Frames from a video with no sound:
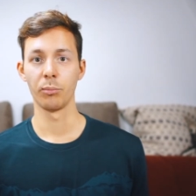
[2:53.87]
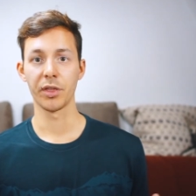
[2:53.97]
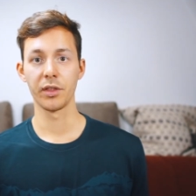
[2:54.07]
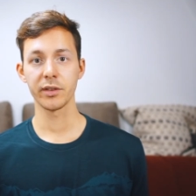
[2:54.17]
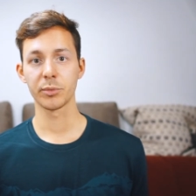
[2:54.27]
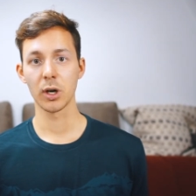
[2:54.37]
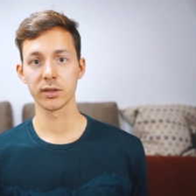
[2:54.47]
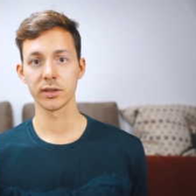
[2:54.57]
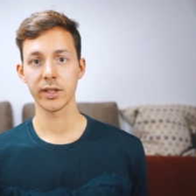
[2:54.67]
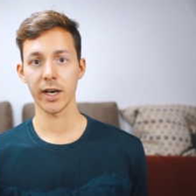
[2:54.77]
But this
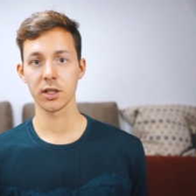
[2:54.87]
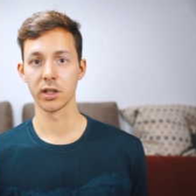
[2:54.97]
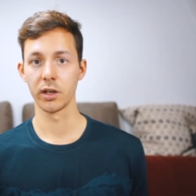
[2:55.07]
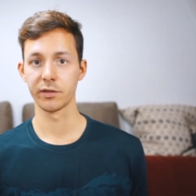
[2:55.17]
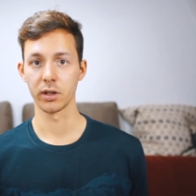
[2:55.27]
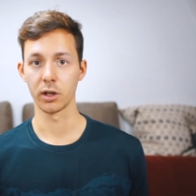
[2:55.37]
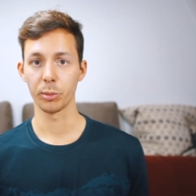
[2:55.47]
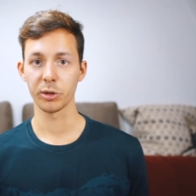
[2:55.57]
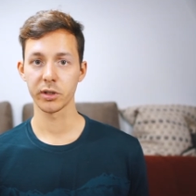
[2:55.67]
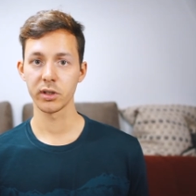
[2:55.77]
process actually gives you an
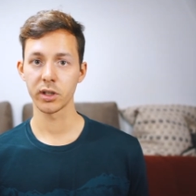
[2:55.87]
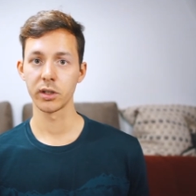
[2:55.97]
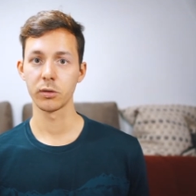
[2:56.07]
opportunity